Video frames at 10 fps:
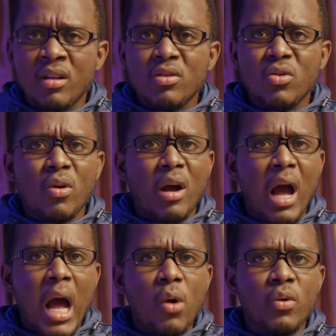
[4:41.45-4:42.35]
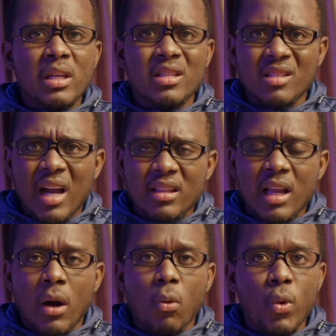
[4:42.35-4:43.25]
So how is that
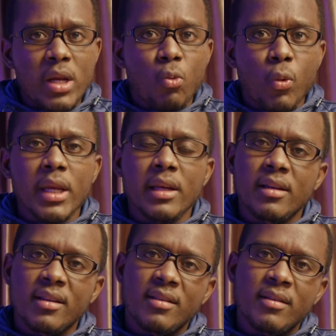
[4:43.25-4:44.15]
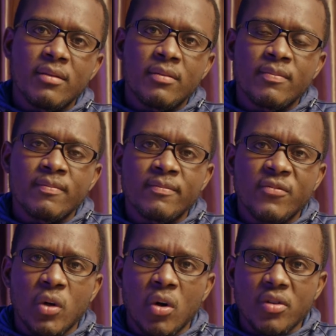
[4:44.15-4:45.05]
a win-win
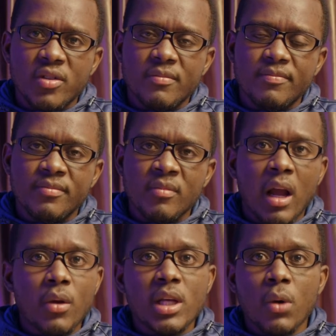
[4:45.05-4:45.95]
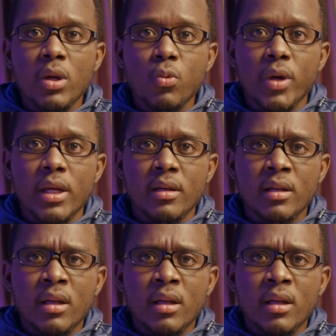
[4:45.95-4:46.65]
for us? How is that a win-win?